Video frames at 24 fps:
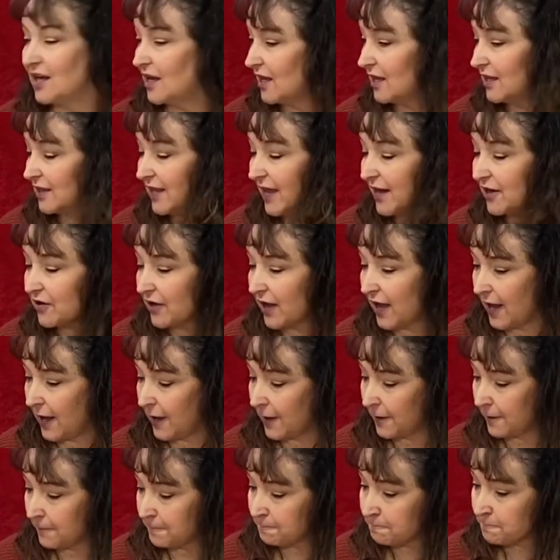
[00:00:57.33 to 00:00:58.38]
layer cake.
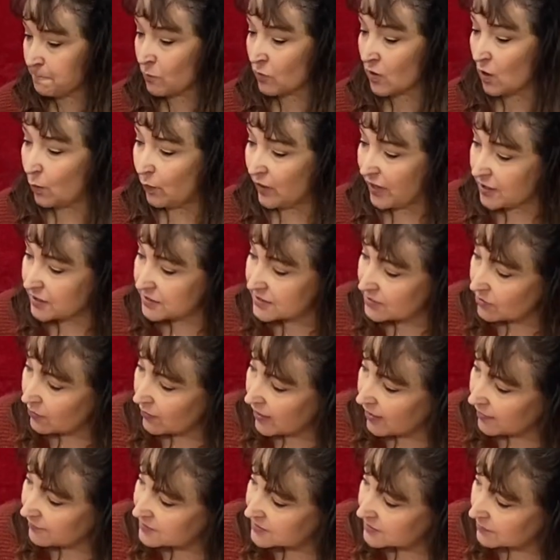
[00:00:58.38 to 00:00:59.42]
We also
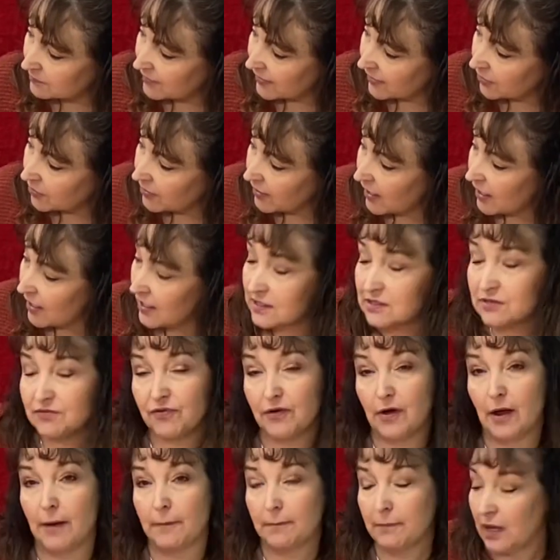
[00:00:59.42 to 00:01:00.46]
have some layer cakes
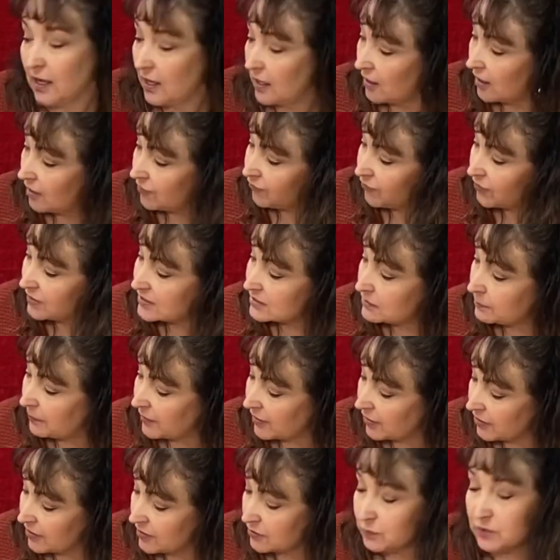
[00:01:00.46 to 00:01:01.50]
from Free
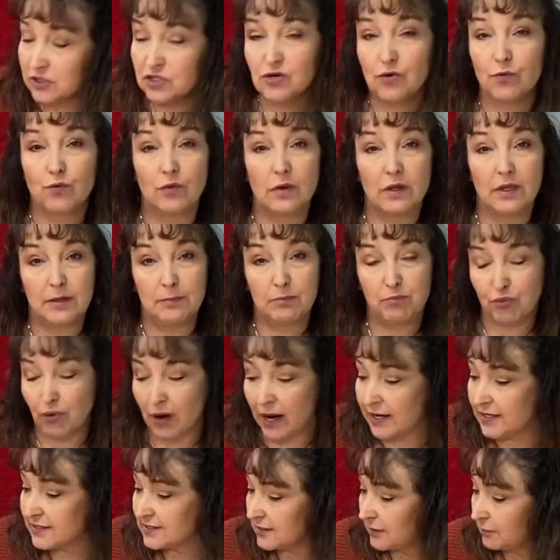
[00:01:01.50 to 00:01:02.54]
Spirit, which are really
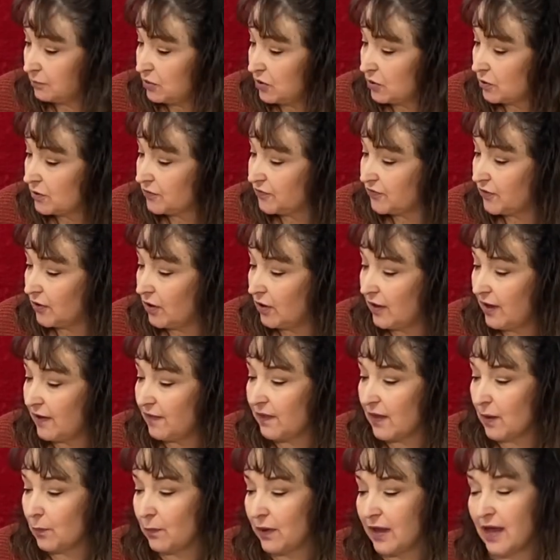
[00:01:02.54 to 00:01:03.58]
bright and beautiful, and
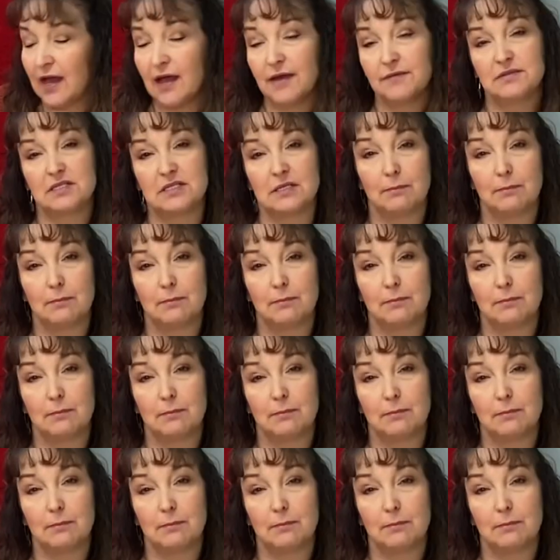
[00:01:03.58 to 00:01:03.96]
then we have some